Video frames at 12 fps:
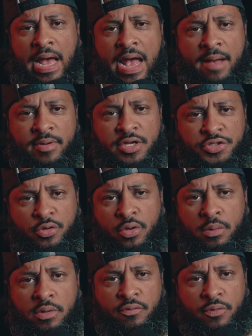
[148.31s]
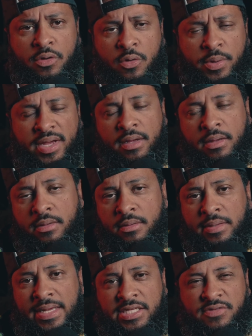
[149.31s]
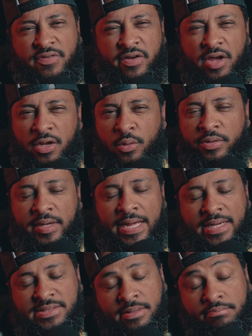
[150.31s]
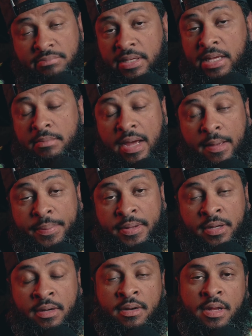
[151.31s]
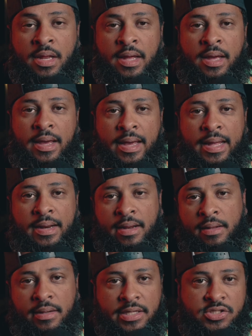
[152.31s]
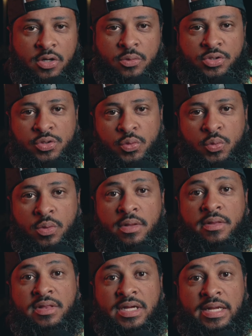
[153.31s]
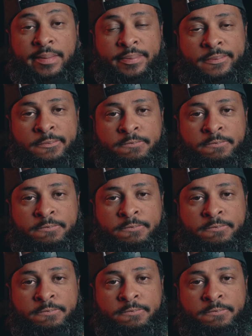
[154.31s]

I'm going to show you one real quick that is very unorthodox in my opinion. And let's go to the clip.